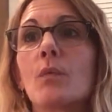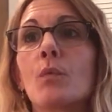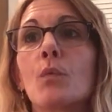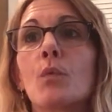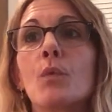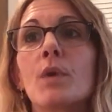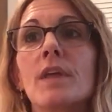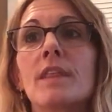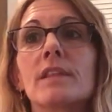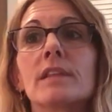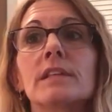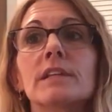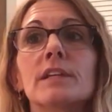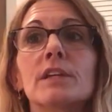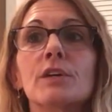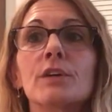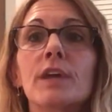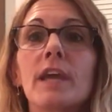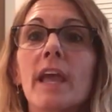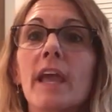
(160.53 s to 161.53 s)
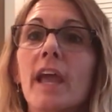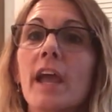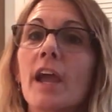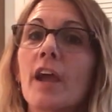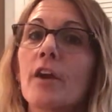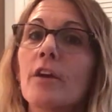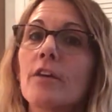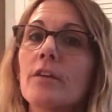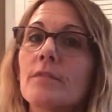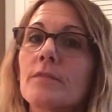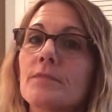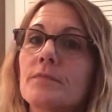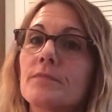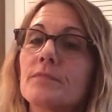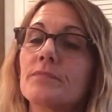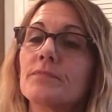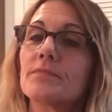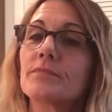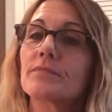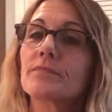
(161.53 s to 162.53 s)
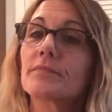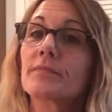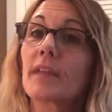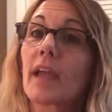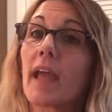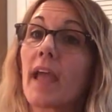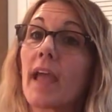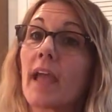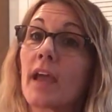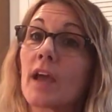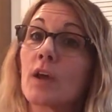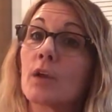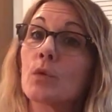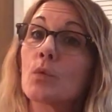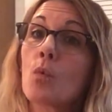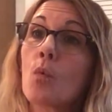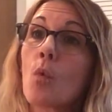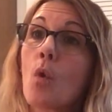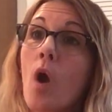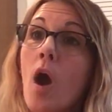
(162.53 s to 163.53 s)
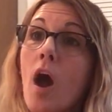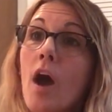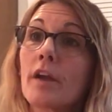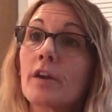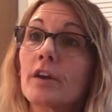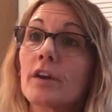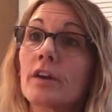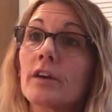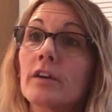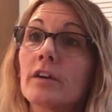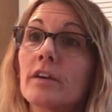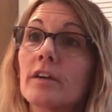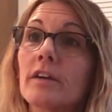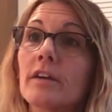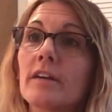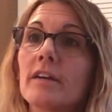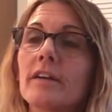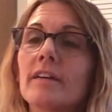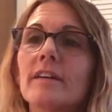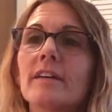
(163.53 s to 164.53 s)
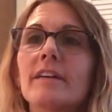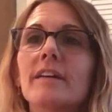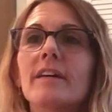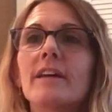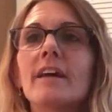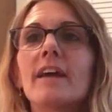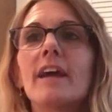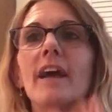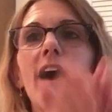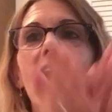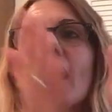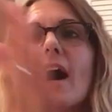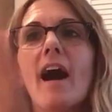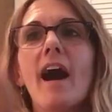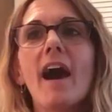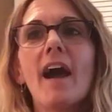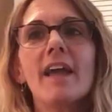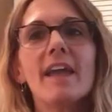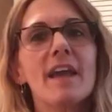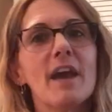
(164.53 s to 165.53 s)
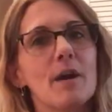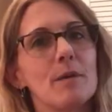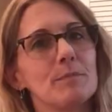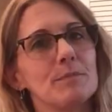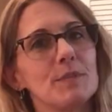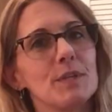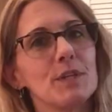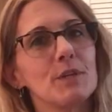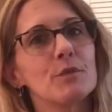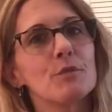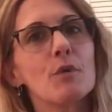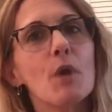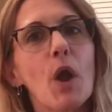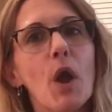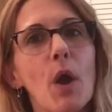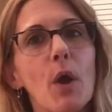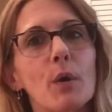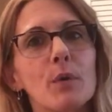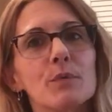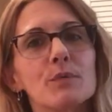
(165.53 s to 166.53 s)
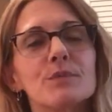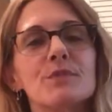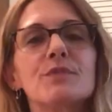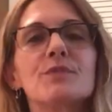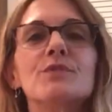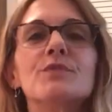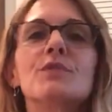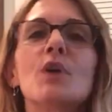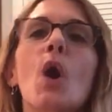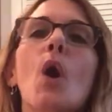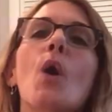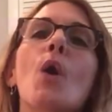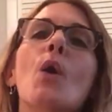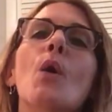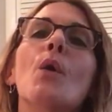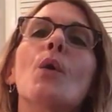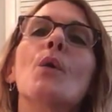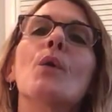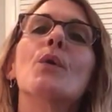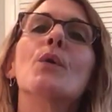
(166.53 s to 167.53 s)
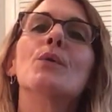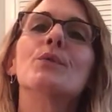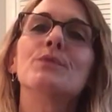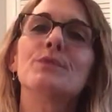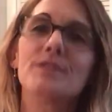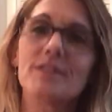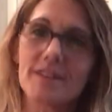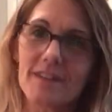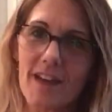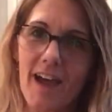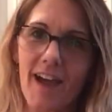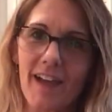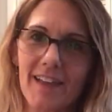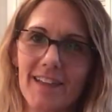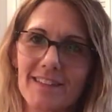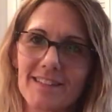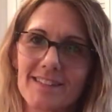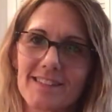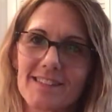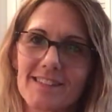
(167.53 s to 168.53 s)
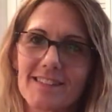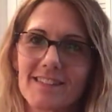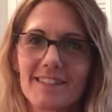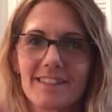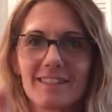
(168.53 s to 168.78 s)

With a little care and water, I helped it grow so nice.